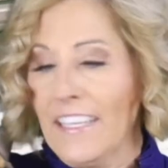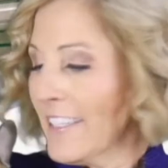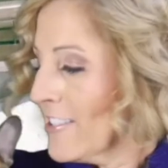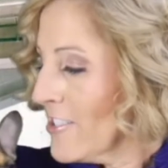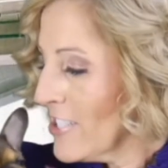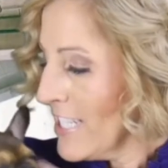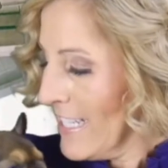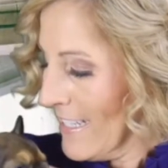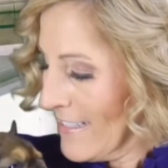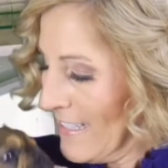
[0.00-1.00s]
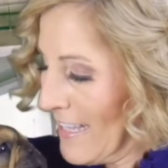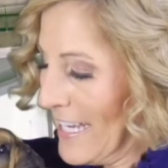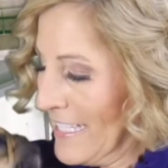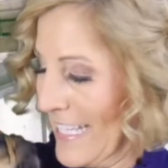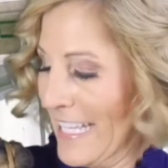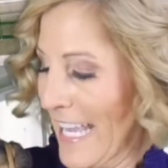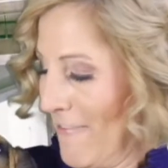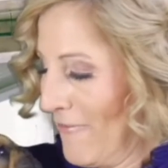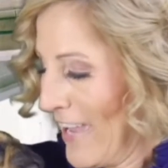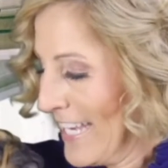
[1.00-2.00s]
because she doesn't like to
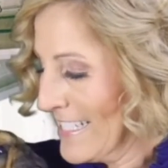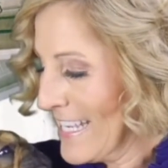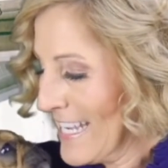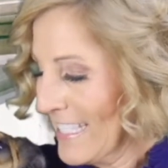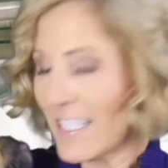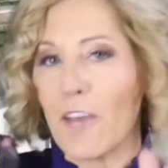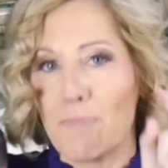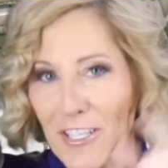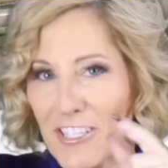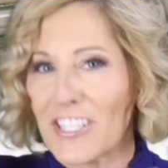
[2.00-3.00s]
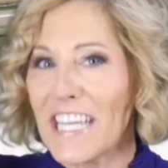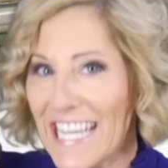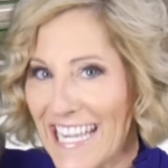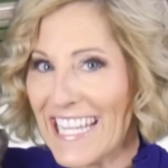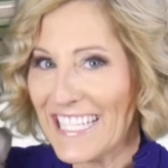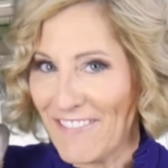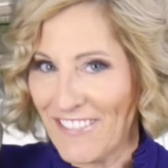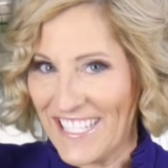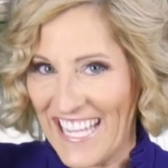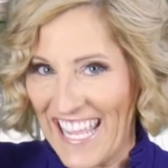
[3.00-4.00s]
get vaccines, but she needs them
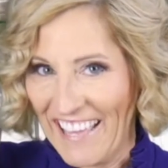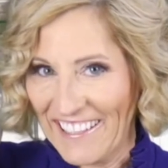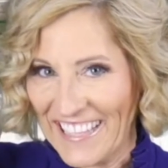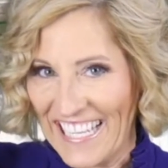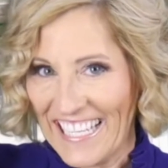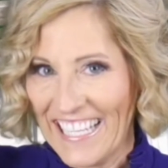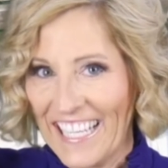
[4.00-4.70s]
to stay healthy.